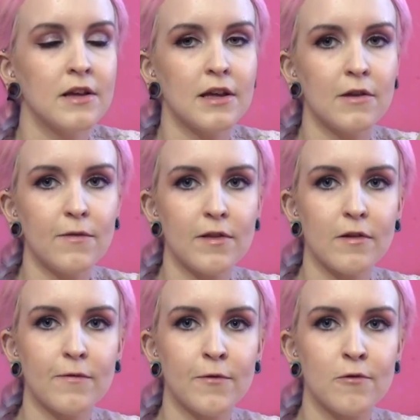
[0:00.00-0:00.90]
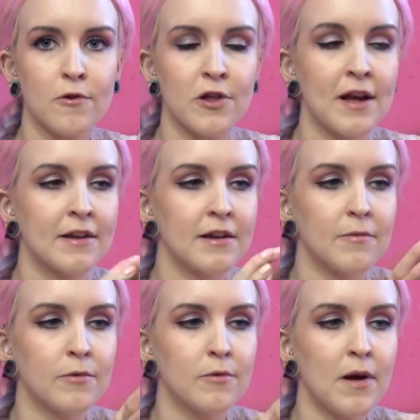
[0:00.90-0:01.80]
If it's a full shank, it
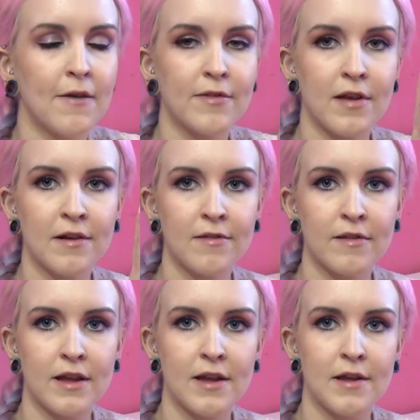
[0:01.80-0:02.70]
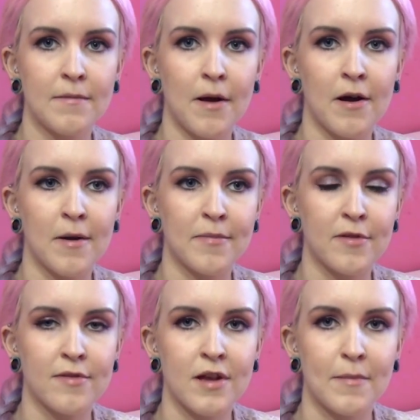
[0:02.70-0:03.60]
will have a tendency to
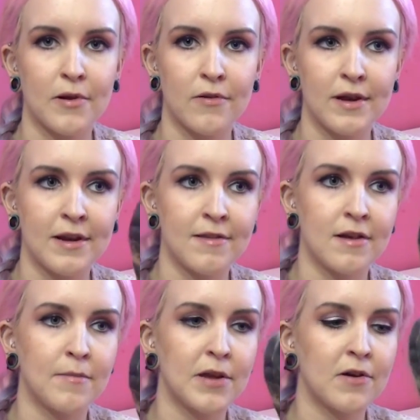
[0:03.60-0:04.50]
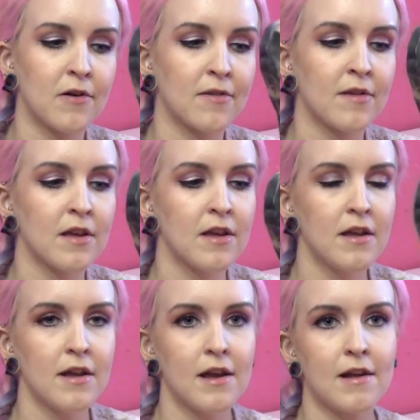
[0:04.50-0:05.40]
snap a lot easier, because
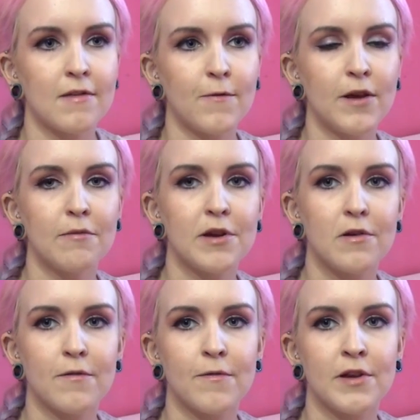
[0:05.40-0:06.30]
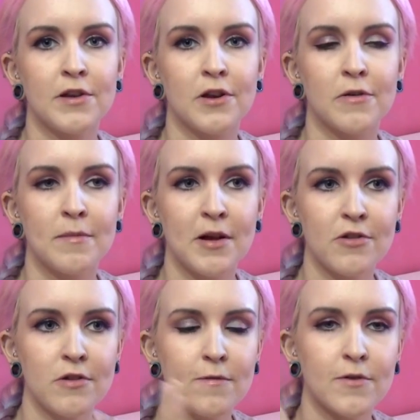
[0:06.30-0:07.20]
it's a theory of,
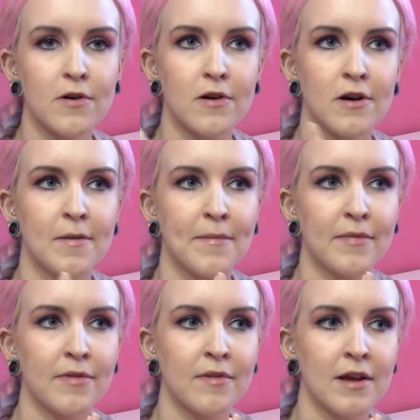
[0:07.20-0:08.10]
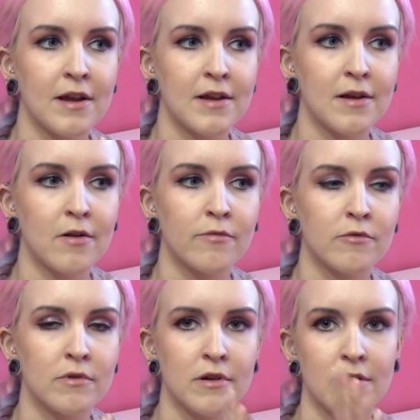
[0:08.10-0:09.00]
imagine you've got say a
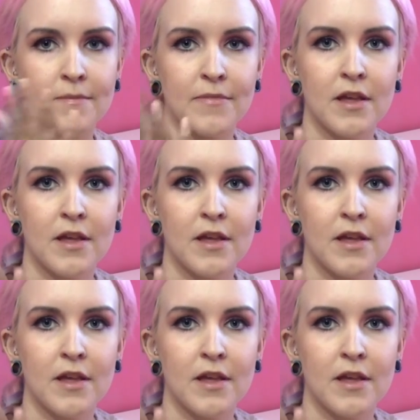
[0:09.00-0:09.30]
ruler.